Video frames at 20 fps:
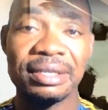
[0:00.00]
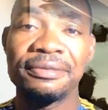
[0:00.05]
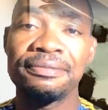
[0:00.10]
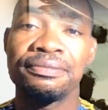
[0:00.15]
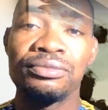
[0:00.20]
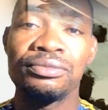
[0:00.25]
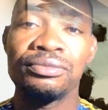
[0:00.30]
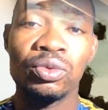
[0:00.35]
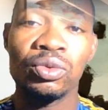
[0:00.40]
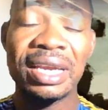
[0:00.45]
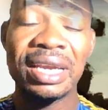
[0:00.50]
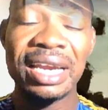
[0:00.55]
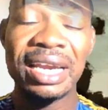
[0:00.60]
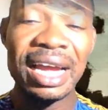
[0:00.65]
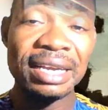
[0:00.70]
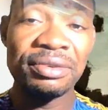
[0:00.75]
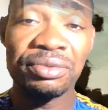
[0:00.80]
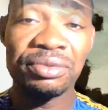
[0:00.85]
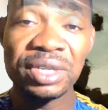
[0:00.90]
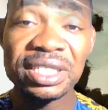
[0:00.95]
whether in
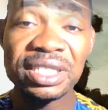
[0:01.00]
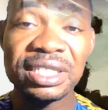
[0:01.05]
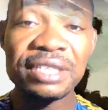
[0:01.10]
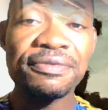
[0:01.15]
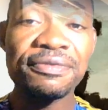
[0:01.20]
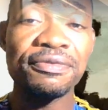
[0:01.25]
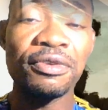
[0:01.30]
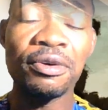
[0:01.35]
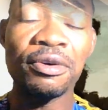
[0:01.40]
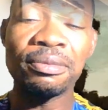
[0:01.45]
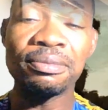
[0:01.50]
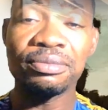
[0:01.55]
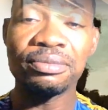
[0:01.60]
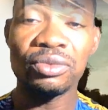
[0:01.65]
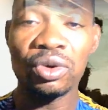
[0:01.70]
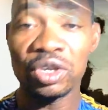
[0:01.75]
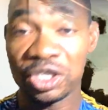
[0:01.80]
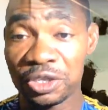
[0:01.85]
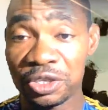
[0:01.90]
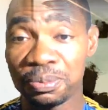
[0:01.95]
written form or in
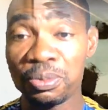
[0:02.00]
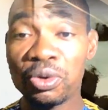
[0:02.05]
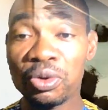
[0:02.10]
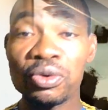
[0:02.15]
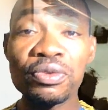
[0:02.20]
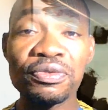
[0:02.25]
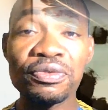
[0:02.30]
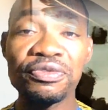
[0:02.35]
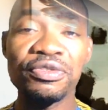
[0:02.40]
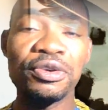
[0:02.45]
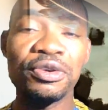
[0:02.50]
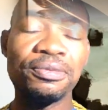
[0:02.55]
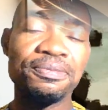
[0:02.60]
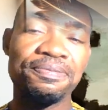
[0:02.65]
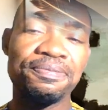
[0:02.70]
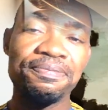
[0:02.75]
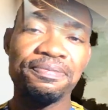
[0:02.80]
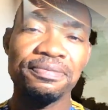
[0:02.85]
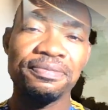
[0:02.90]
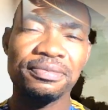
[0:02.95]
spoken form.
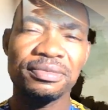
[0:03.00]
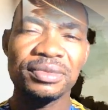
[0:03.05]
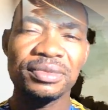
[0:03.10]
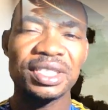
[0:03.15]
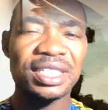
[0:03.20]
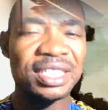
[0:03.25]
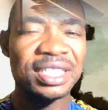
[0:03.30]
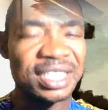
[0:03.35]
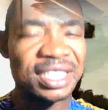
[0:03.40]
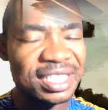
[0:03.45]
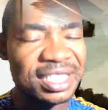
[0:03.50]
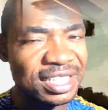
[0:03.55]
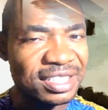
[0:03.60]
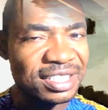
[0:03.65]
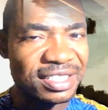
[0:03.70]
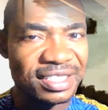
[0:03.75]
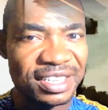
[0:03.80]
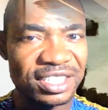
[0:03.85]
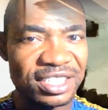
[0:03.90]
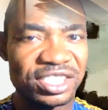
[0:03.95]
It is
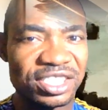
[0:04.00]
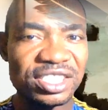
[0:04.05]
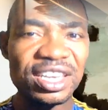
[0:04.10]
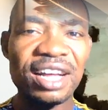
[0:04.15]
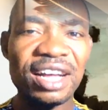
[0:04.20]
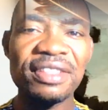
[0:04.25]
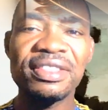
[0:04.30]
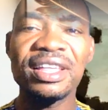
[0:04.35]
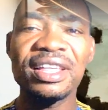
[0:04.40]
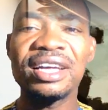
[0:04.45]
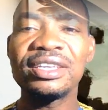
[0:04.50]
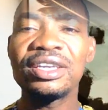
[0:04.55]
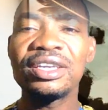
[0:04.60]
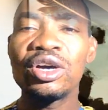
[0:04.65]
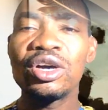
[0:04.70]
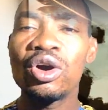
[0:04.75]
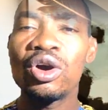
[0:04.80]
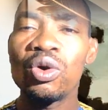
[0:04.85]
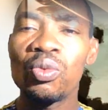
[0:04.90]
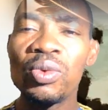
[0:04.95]
essential that
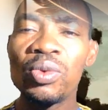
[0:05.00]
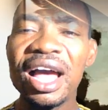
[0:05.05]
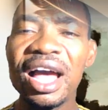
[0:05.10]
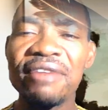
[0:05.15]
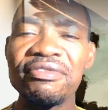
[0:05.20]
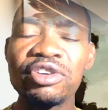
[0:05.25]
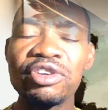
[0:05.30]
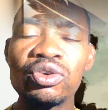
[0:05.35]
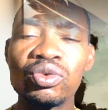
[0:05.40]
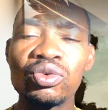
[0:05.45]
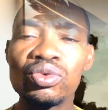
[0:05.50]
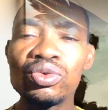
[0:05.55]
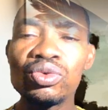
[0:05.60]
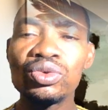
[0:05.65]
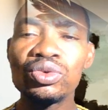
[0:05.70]
we have a good